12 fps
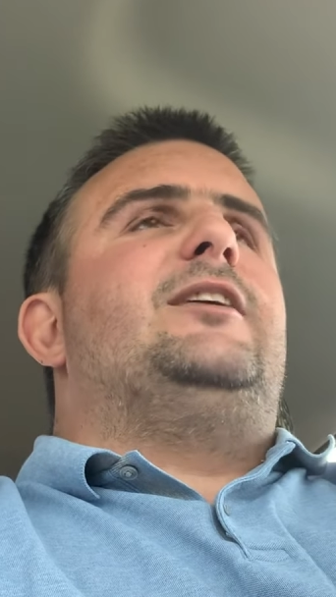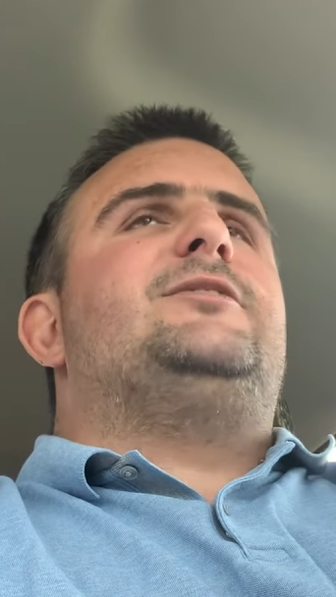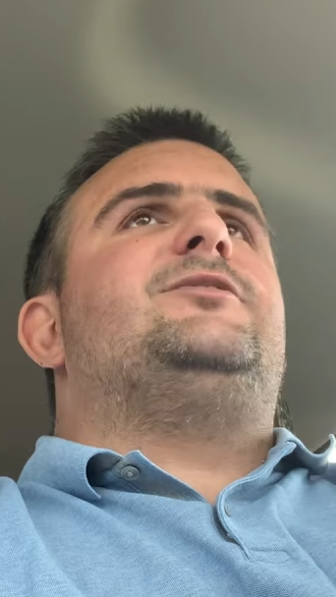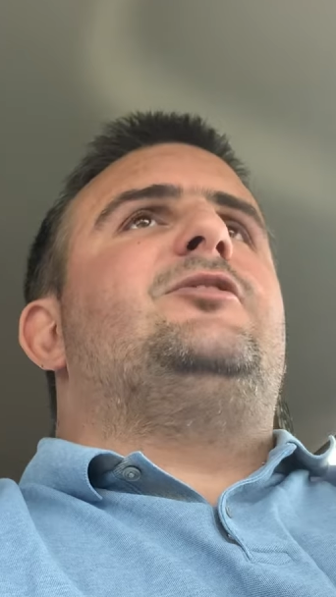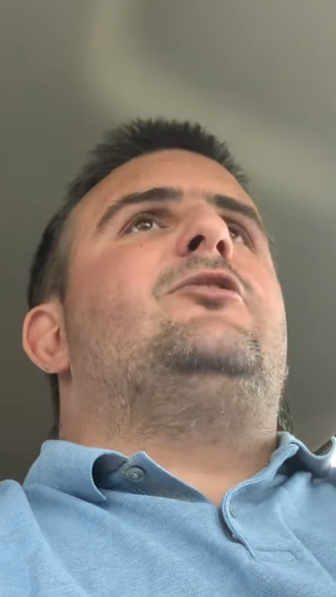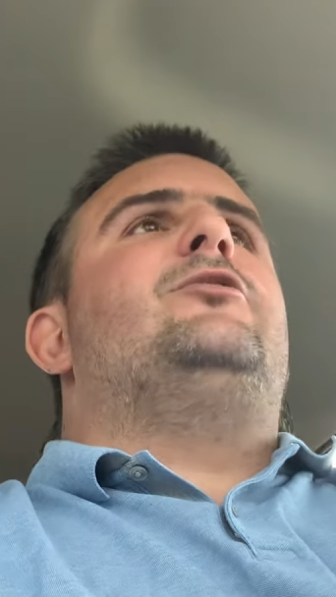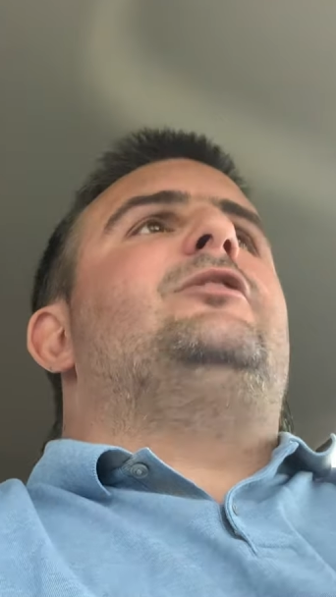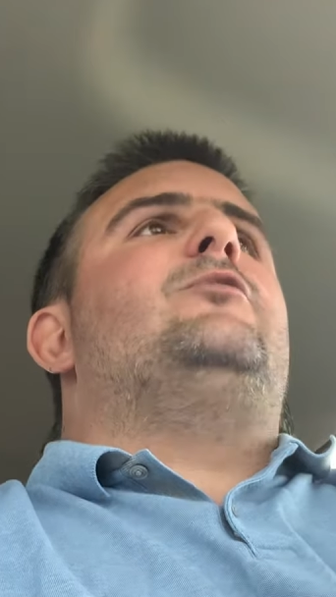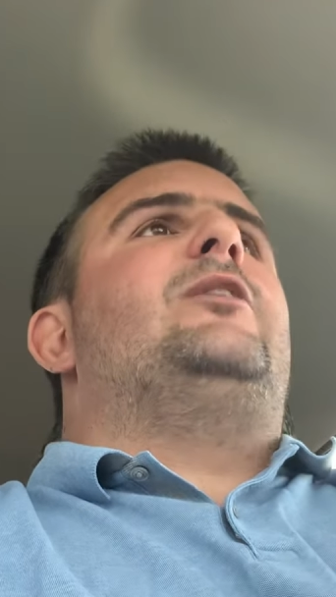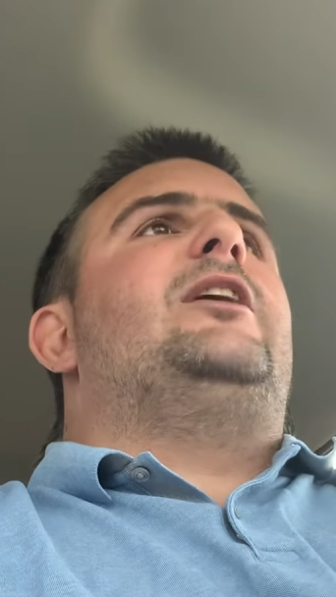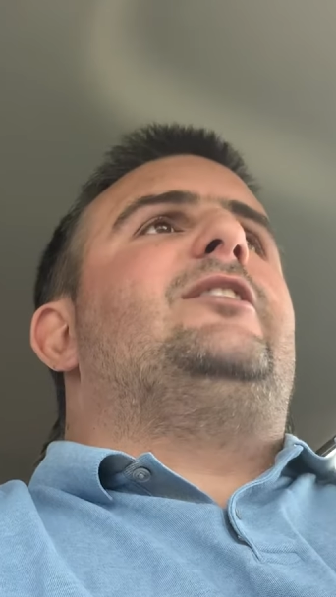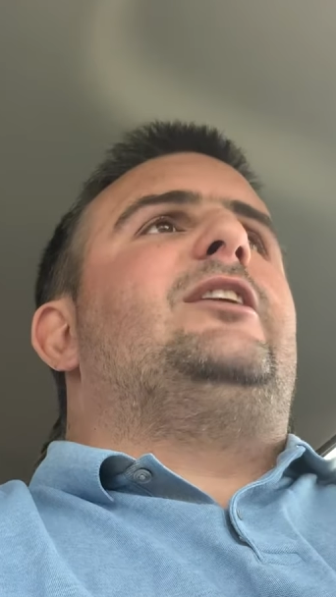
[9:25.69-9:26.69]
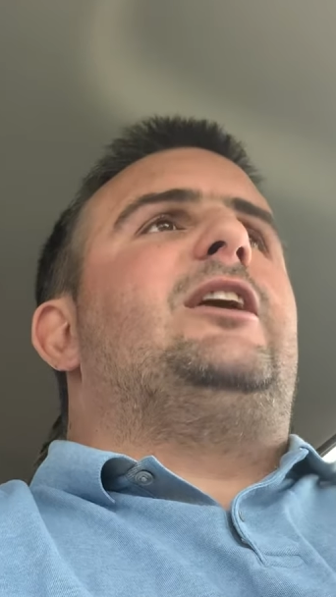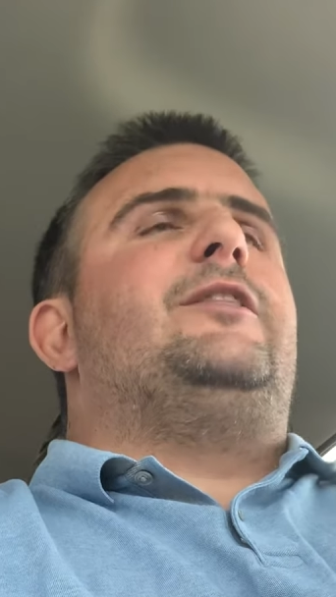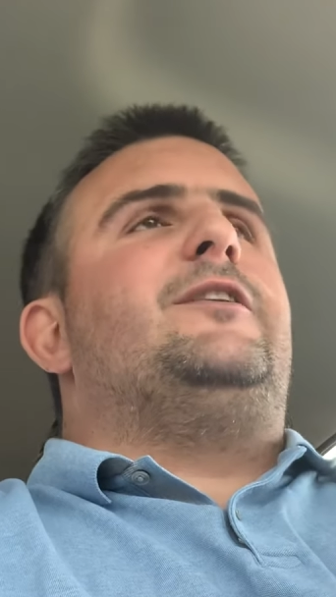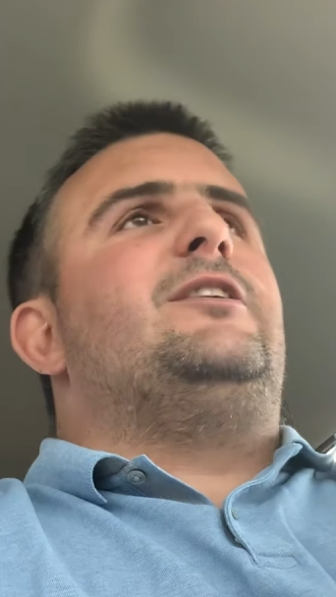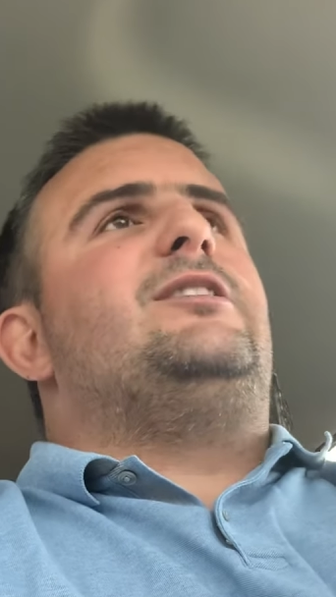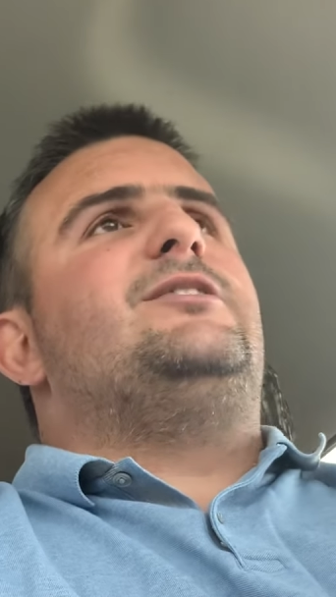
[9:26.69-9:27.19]
That's the only way that I
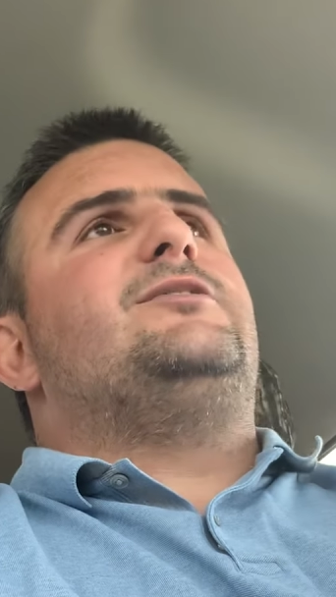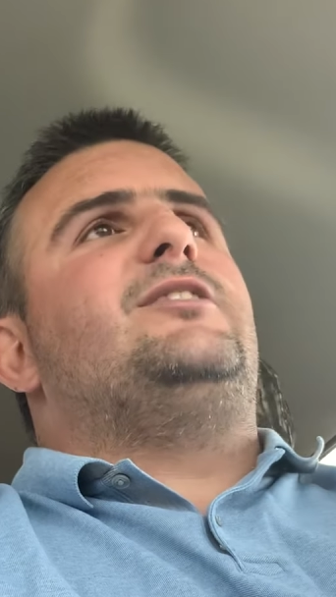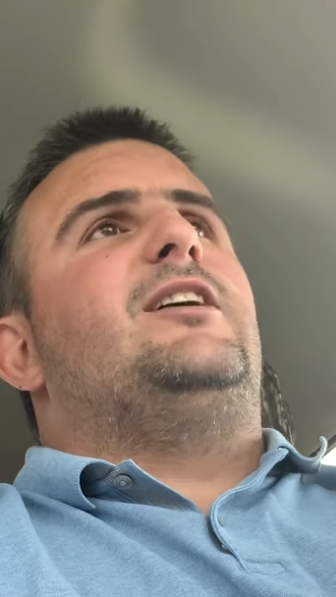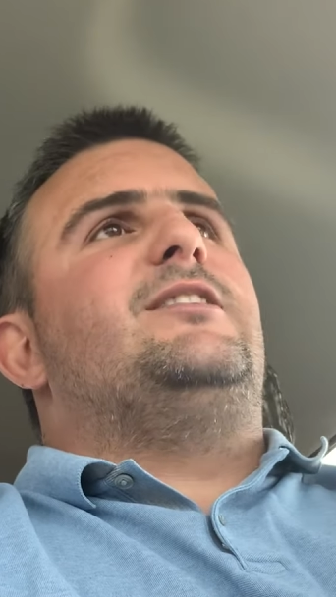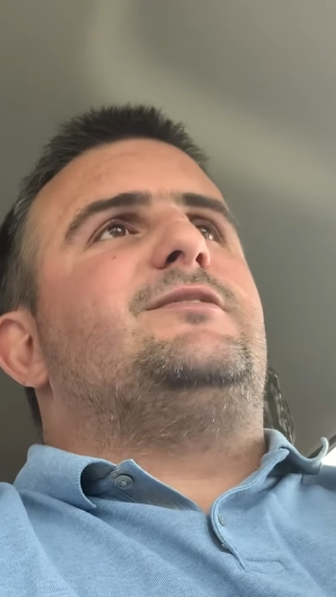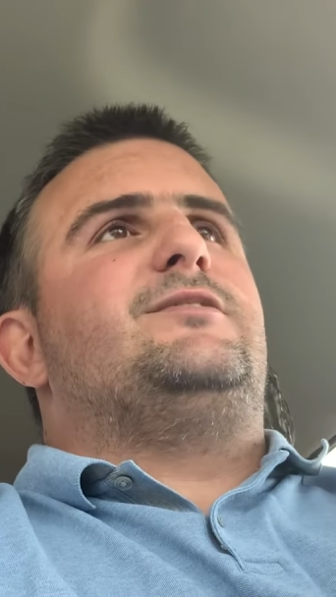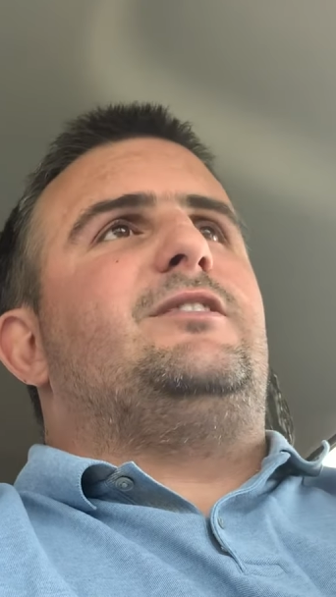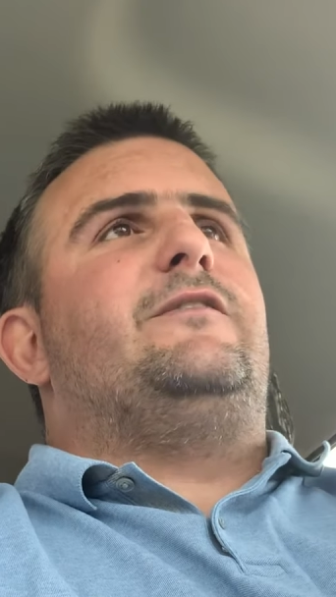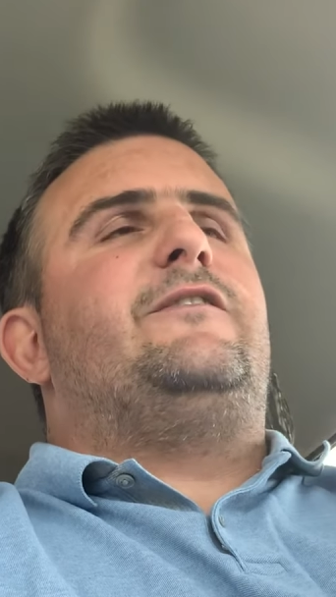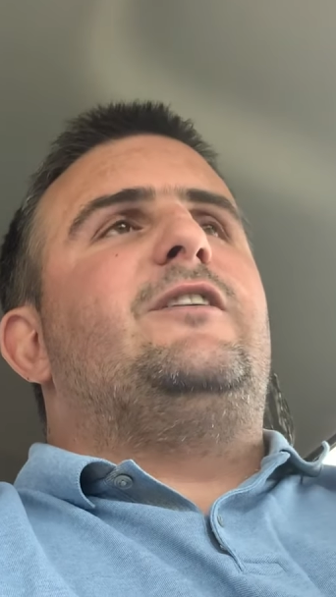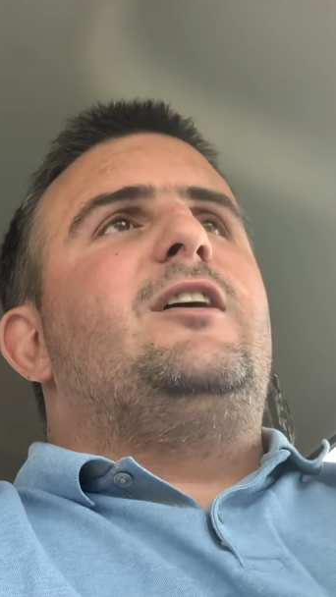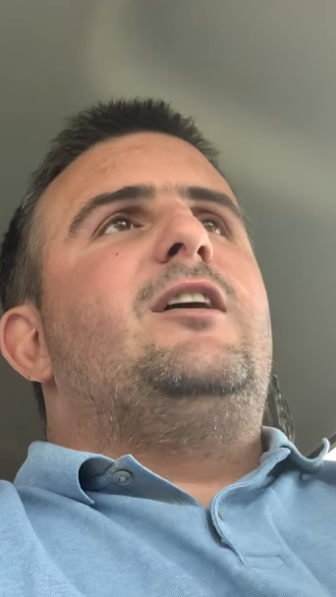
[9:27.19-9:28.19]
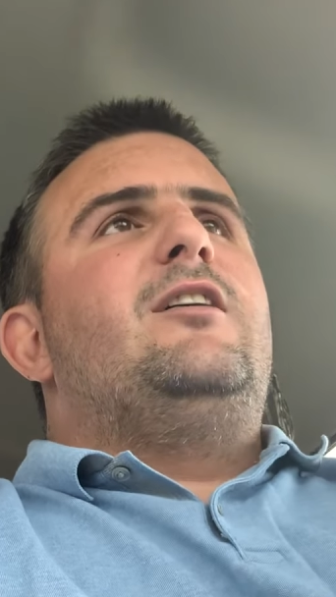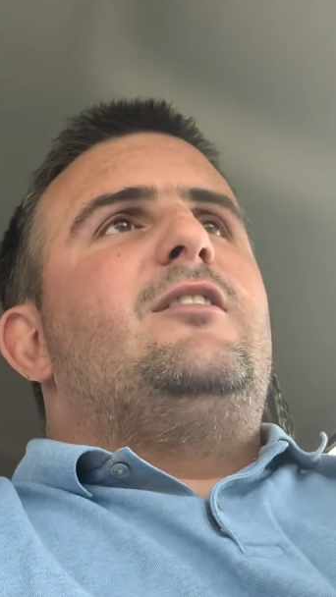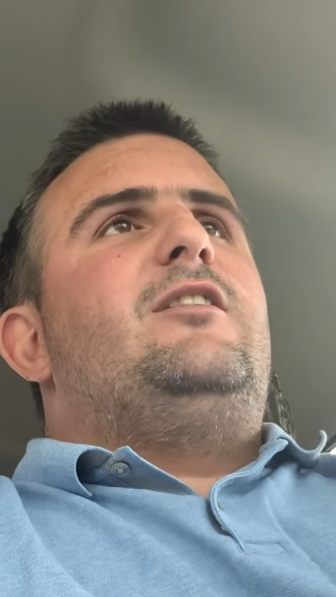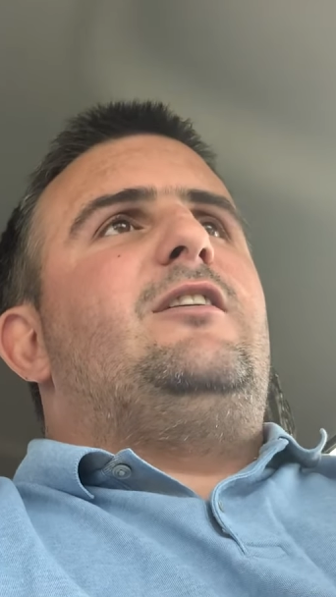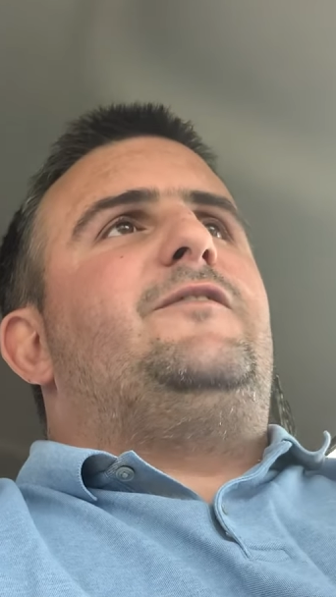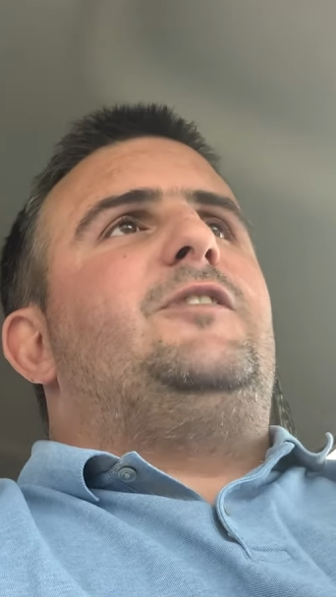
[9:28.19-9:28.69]
think he stays, is if
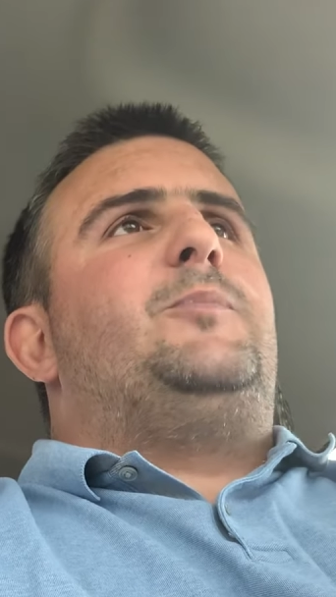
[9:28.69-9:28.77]
the